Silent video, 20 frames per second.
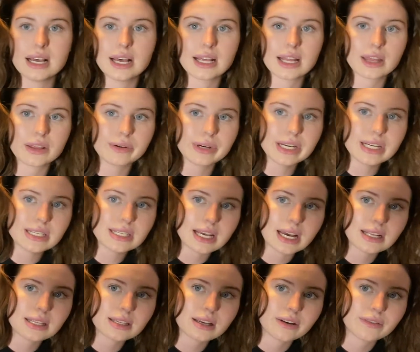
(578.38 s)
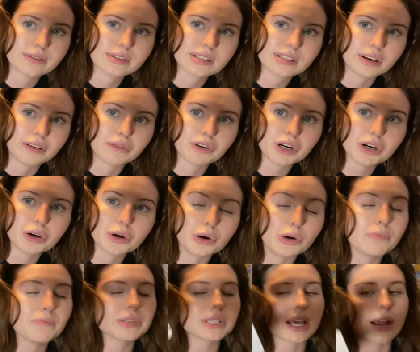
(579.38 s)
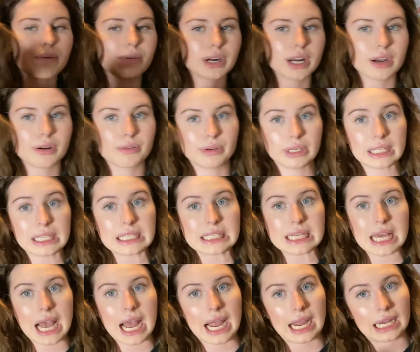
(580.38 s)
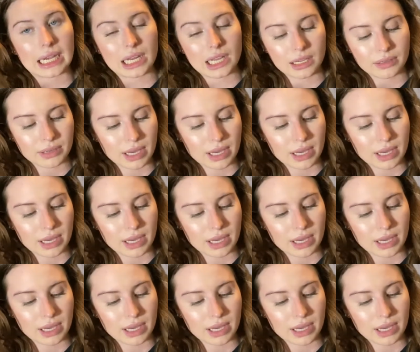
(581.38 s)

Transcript: three sets of silver hoops. I wanted really tiny.